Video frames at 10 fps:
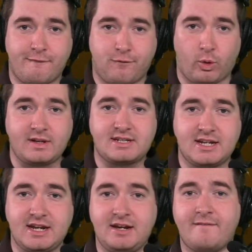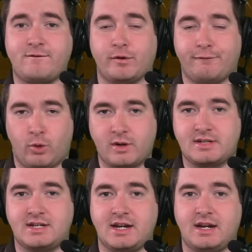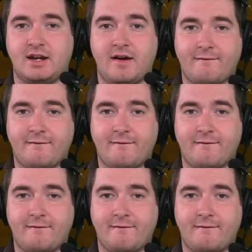14 for 14